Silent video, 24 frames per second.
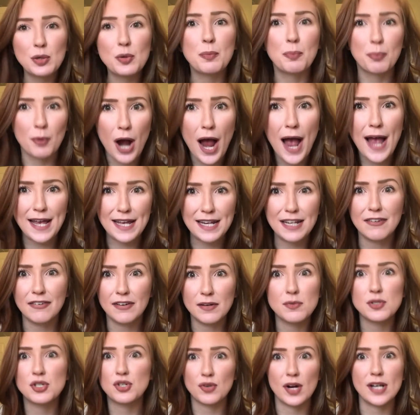Luke Bryan if
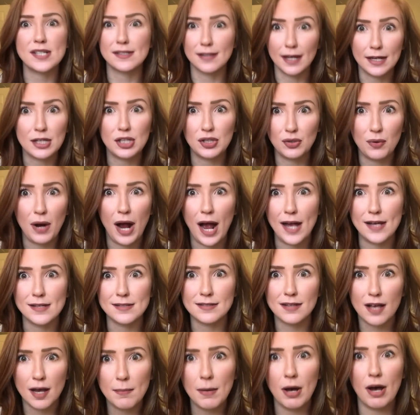he was dressed like you
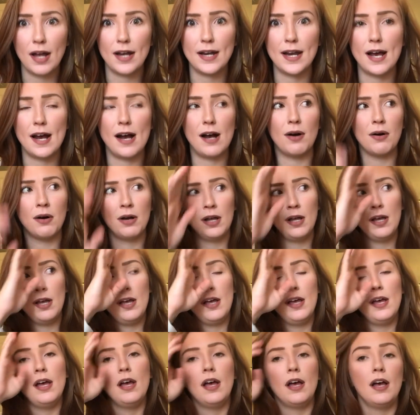guys. Come on now.
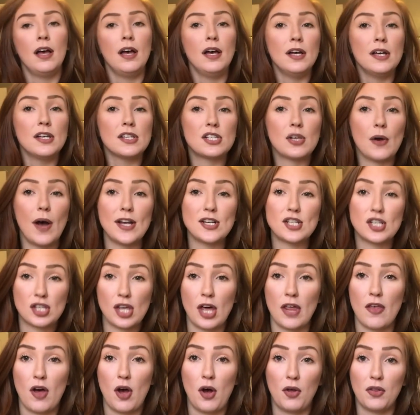So I just
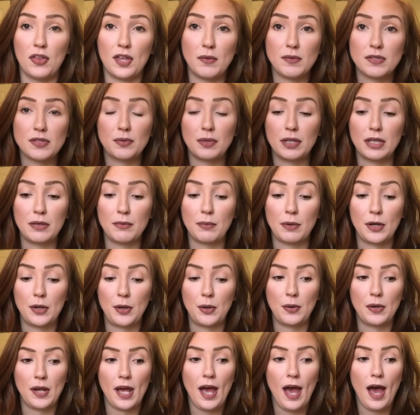thought the whole thing was really
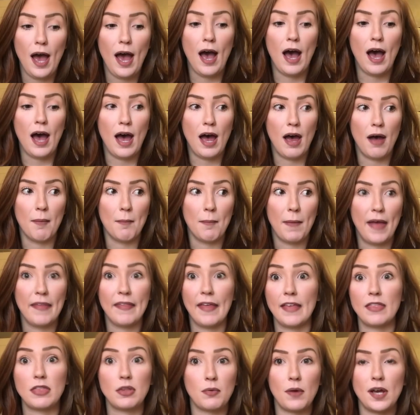rude. Um, and
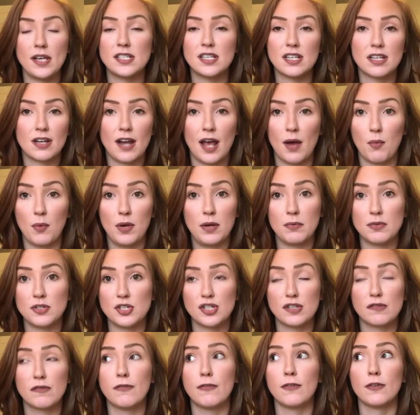like the rest of the night, we were
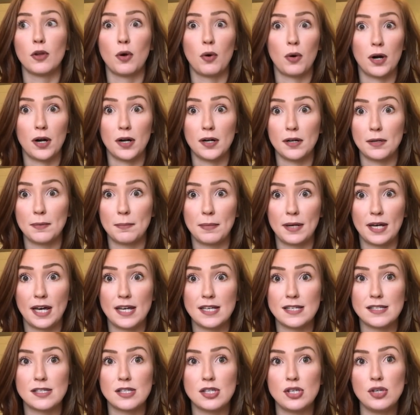just floored
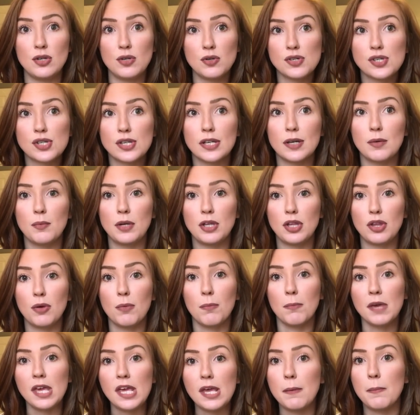because usually when you
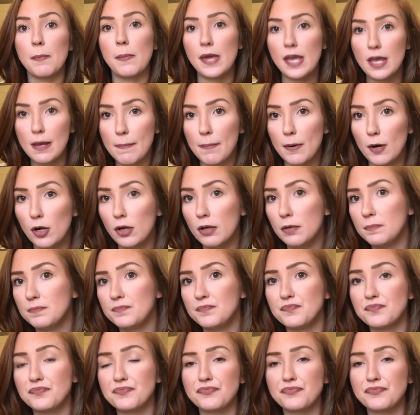meet people